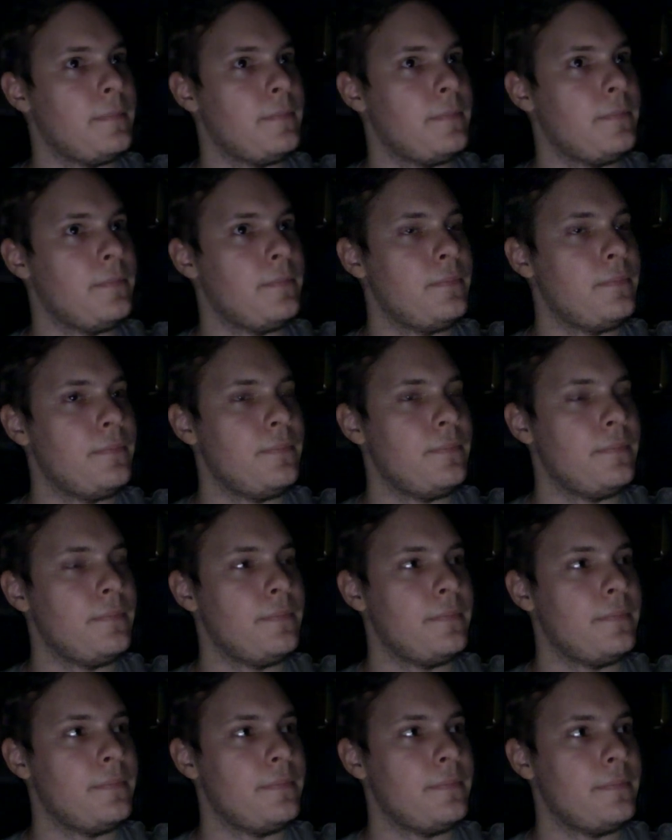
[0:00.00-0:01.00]

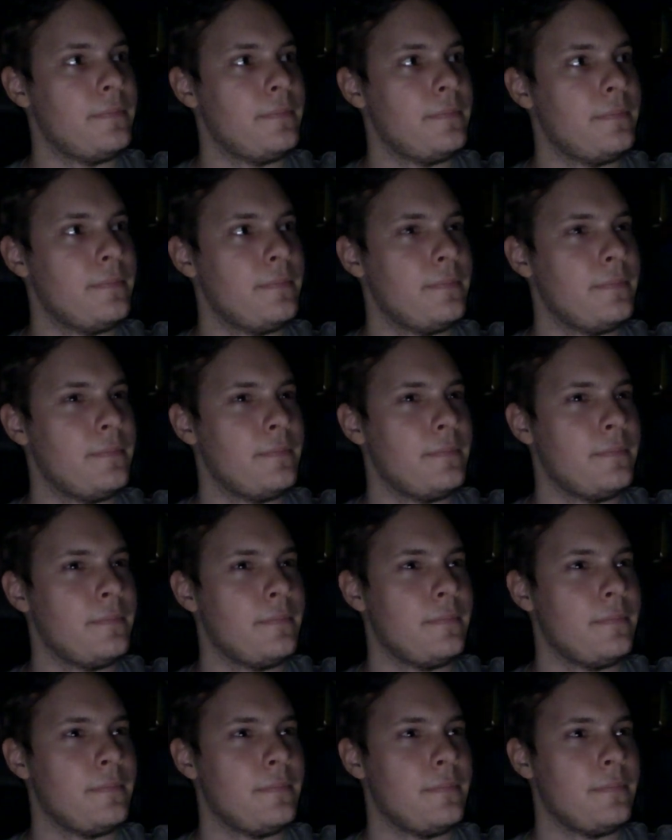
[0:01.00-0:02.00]

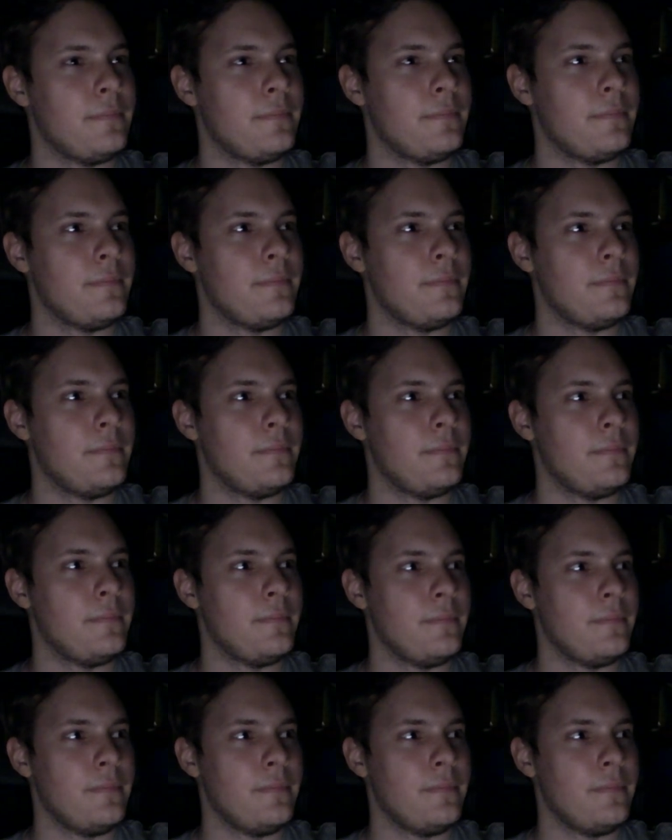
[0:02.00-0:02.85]
Nobody speaks.